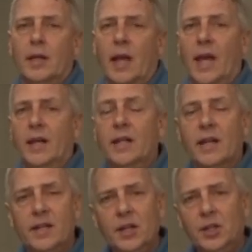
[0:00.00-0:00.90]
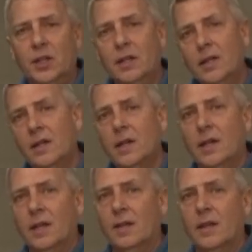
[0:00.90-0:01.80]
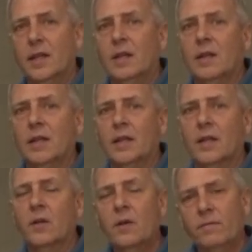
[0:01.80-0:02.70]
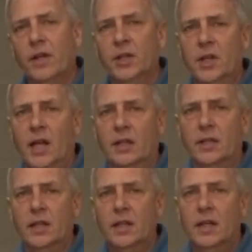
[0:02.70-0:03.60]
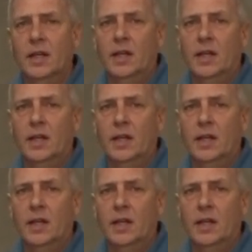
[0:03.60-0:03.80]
And in addition, the current functionality